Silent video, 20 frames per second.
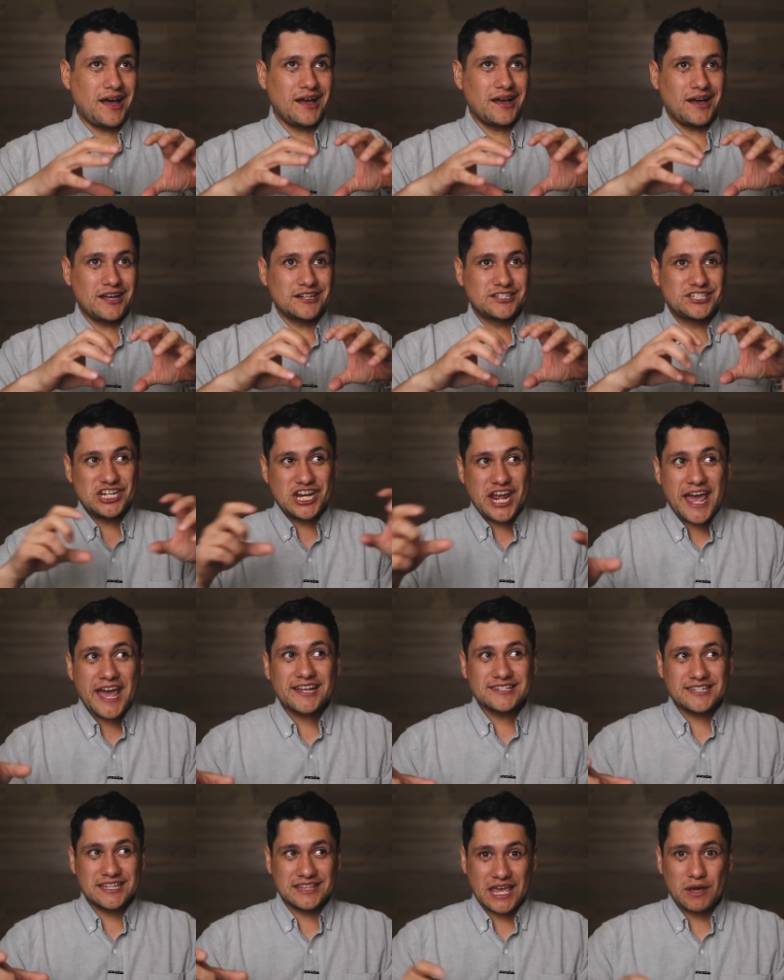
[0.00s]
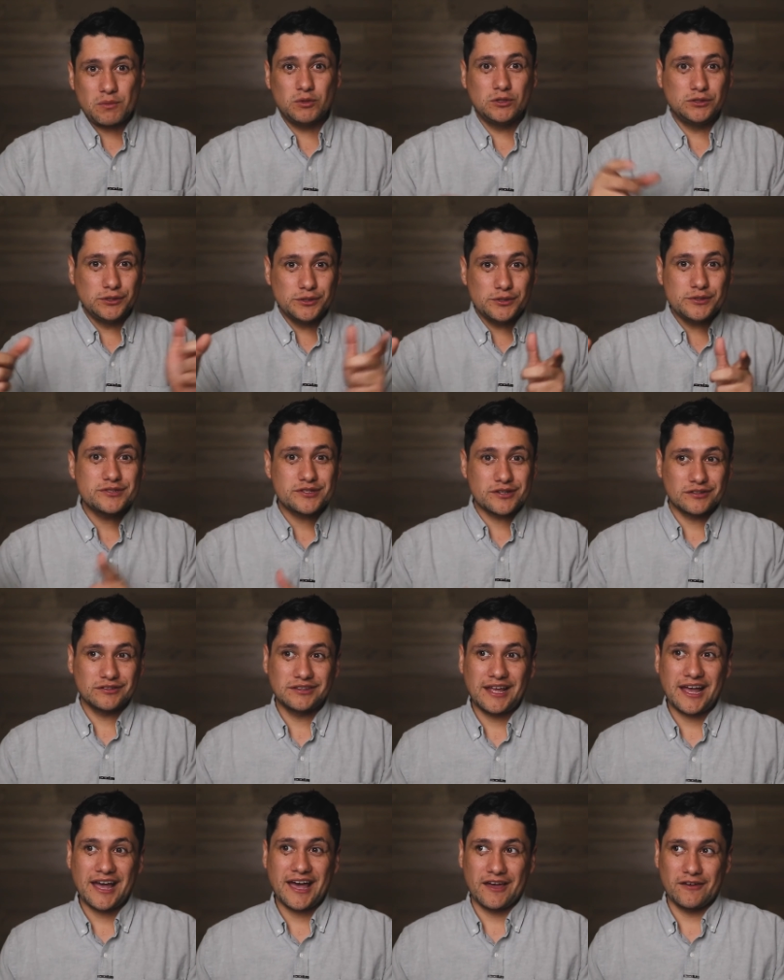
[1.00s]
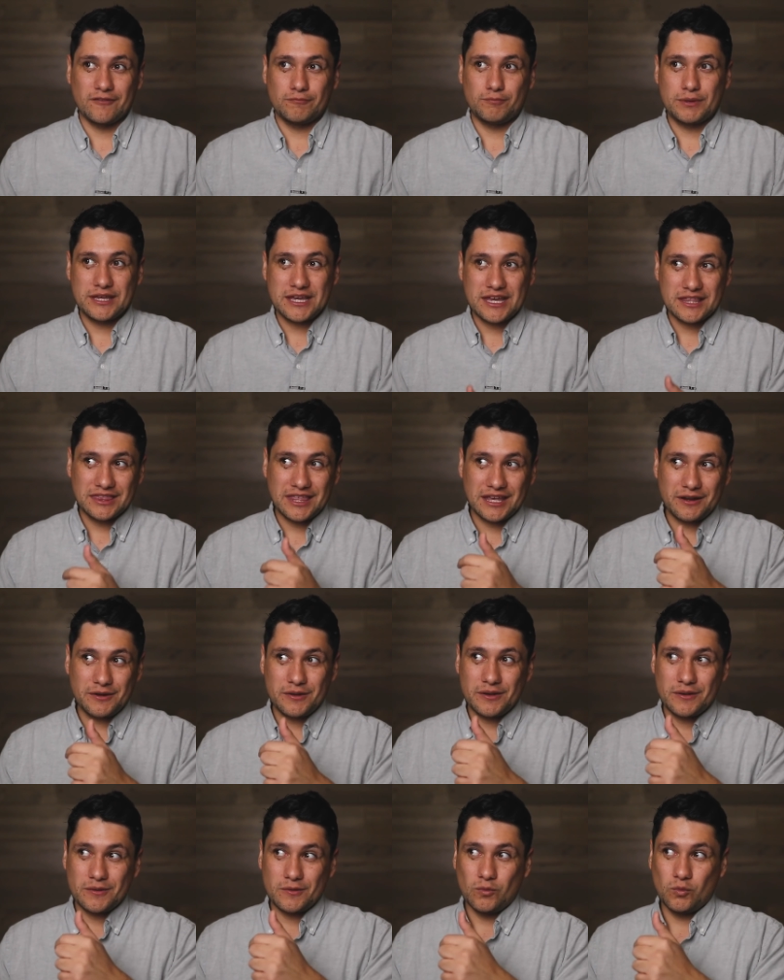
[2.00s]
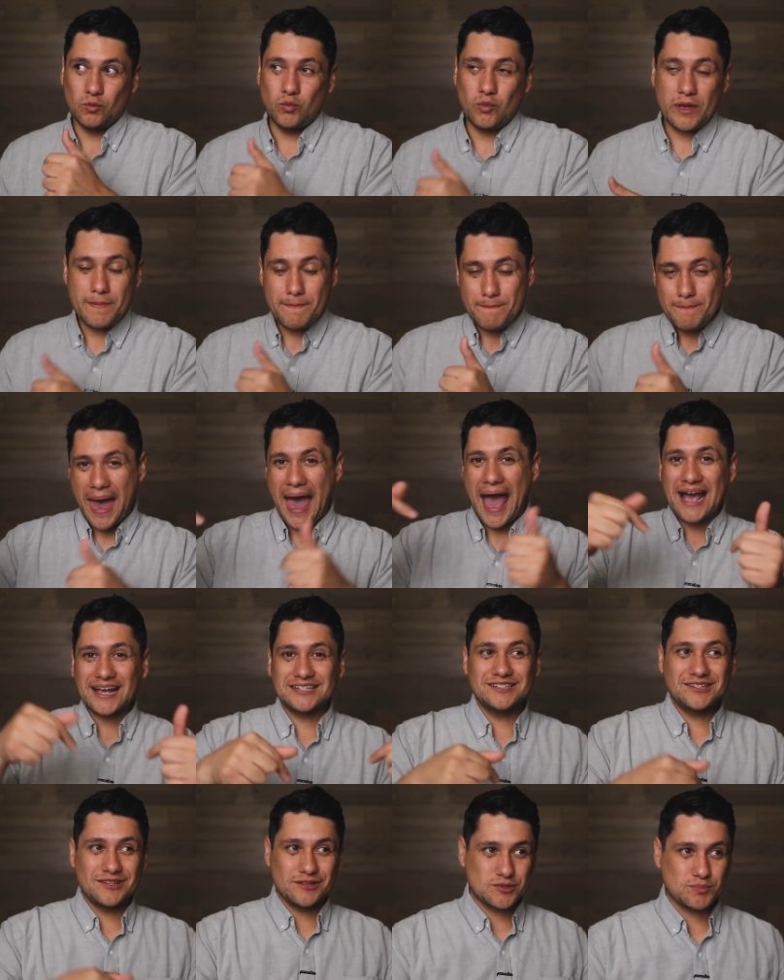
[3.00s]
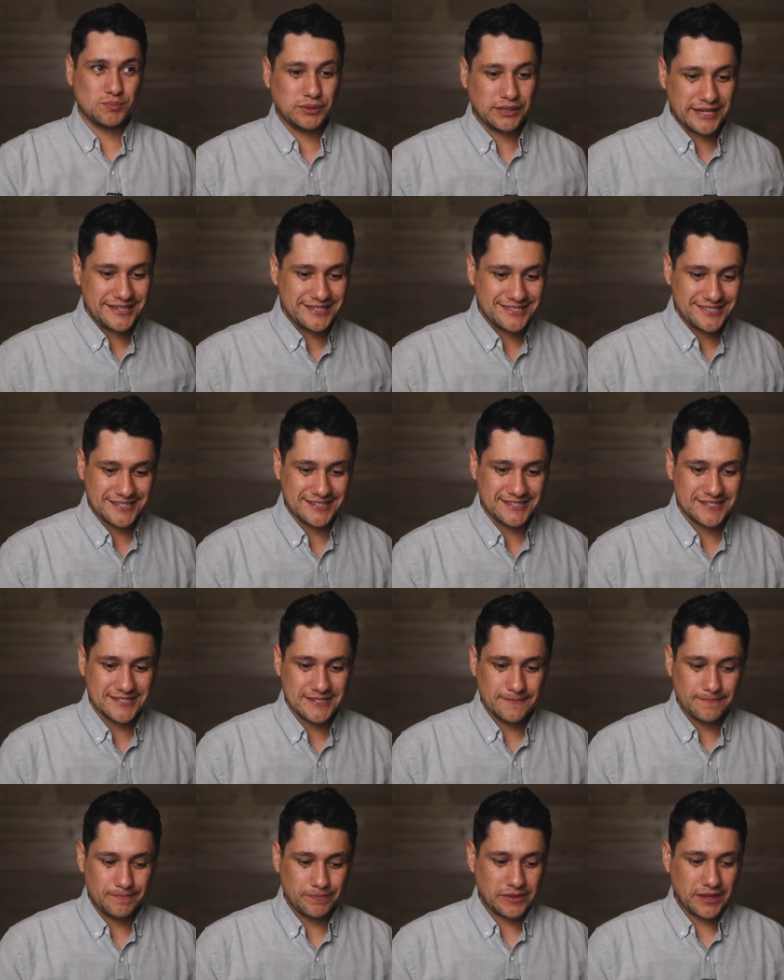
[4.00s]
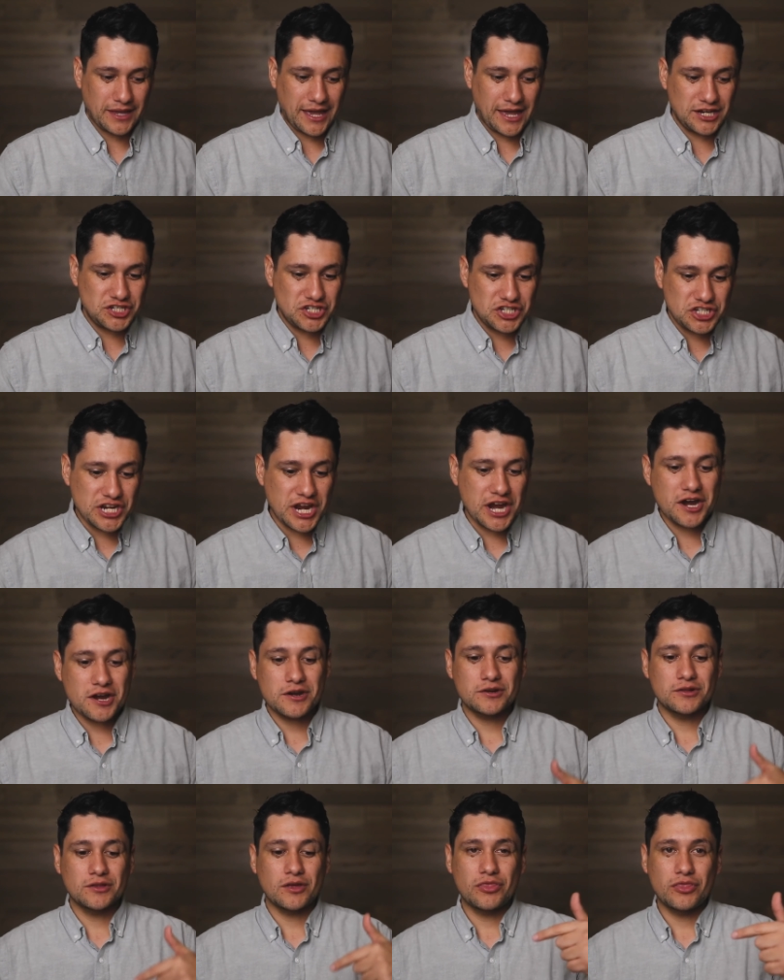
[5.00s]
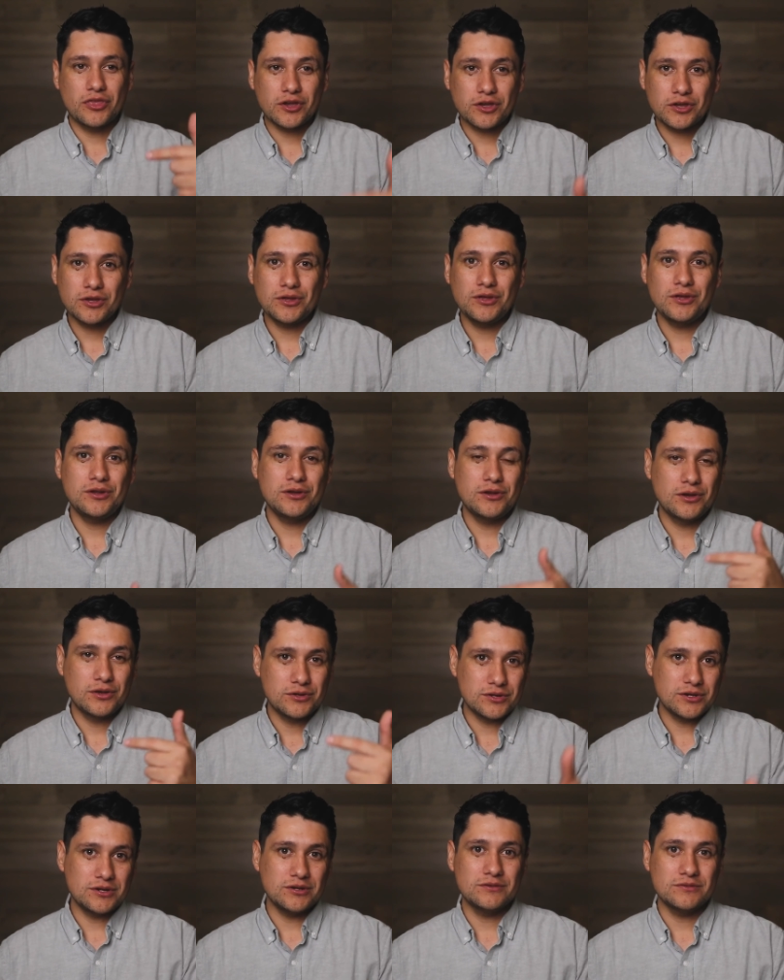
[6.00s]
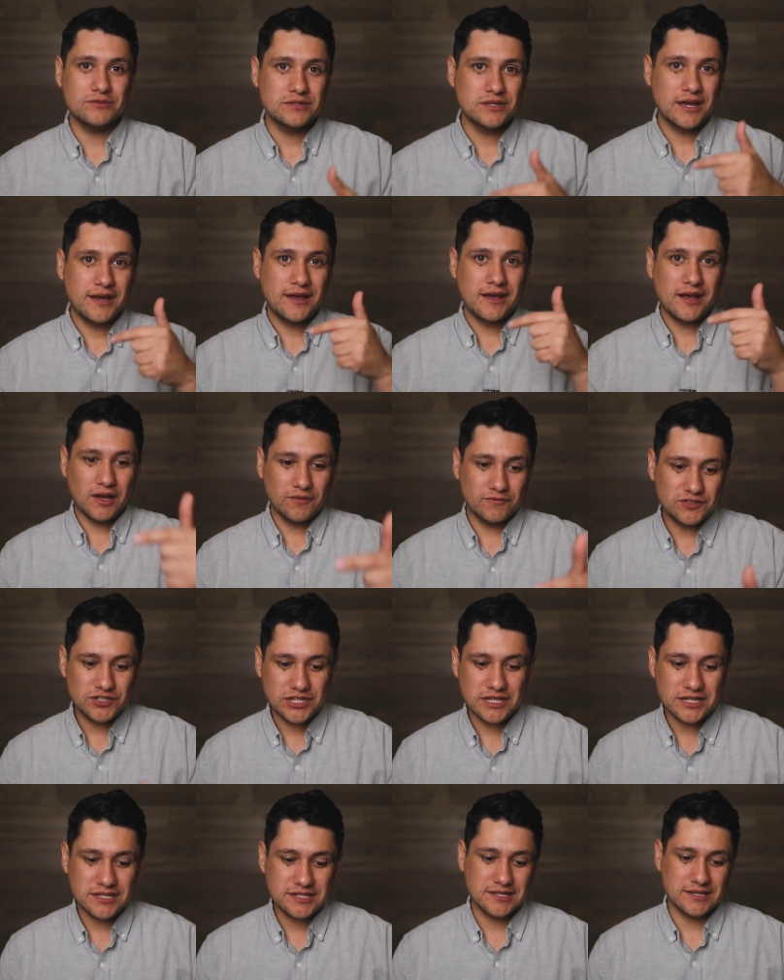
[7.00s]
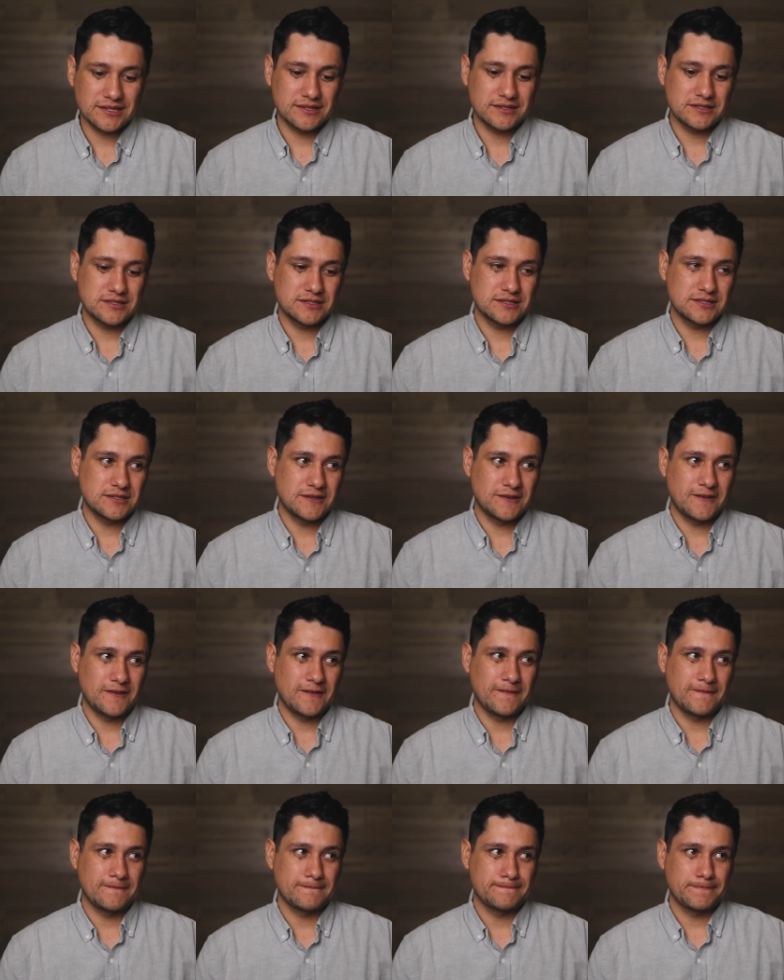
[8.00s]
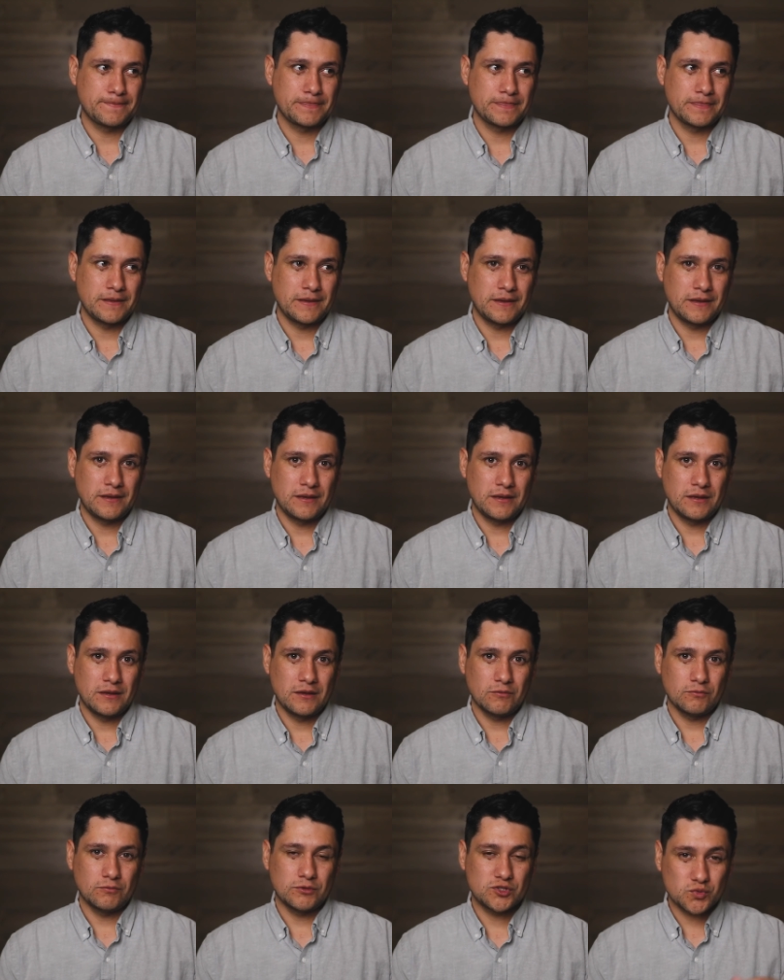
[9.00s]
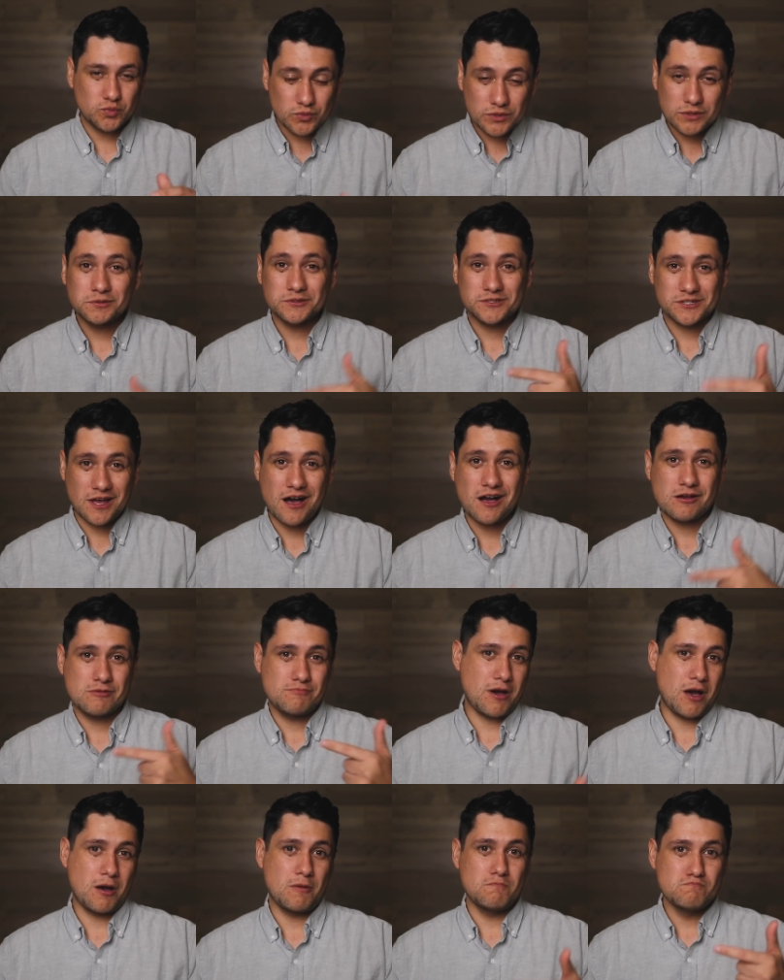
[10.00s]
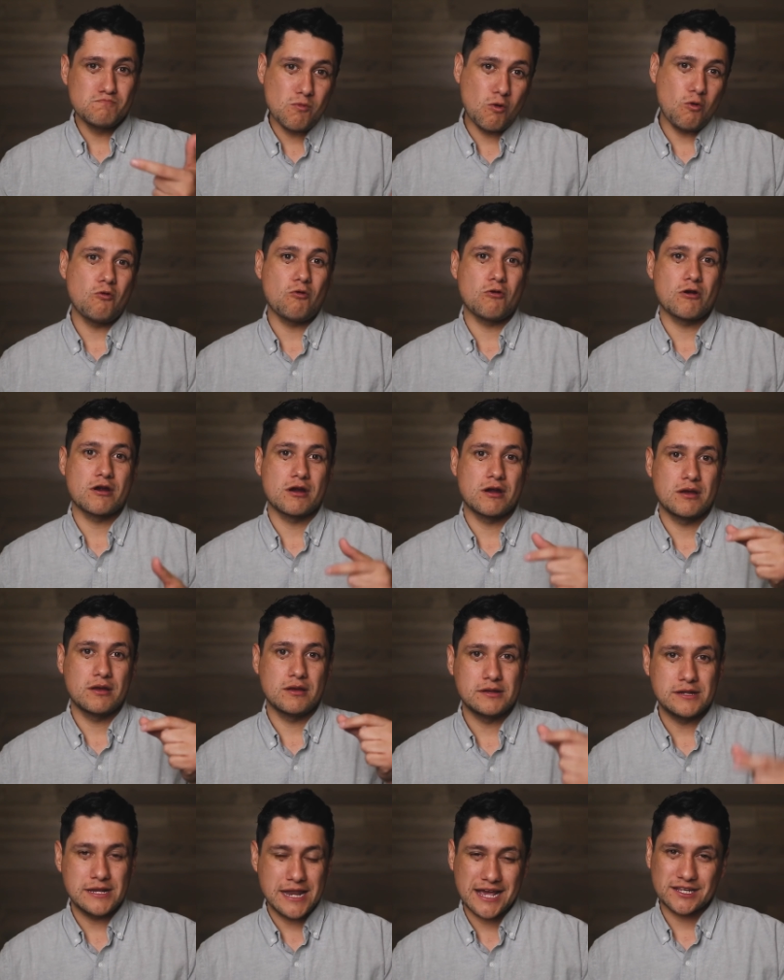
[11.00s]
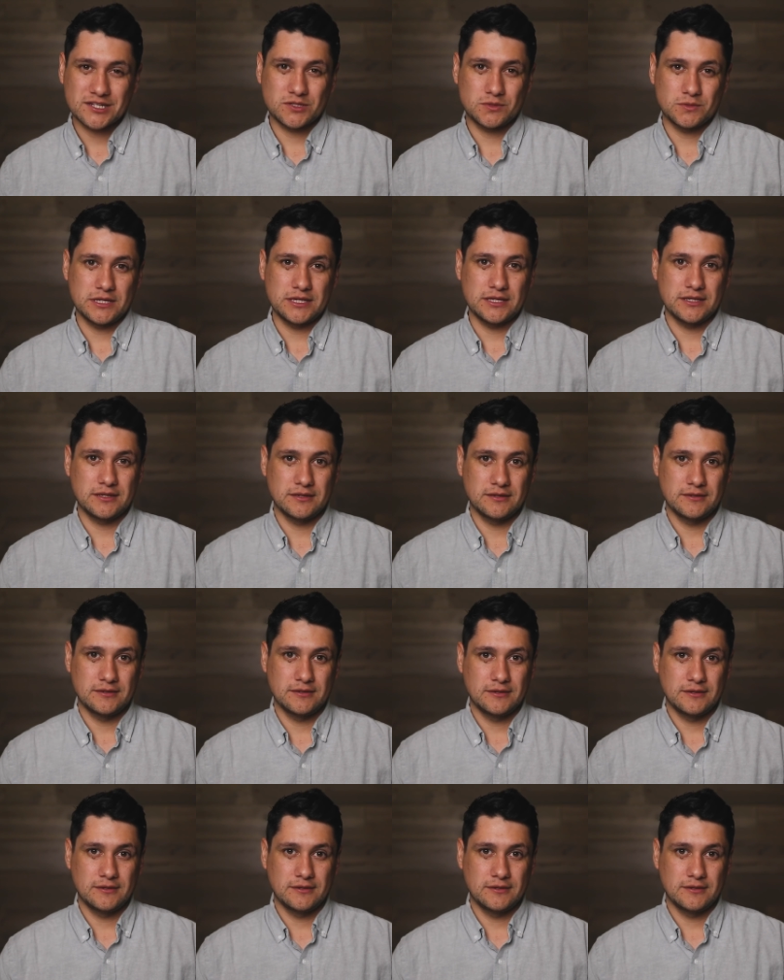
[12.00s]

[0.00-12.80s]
a chance that they would lose their life. But yet they went back into those places and shared the good news of Jesus, which we will talk about more next week.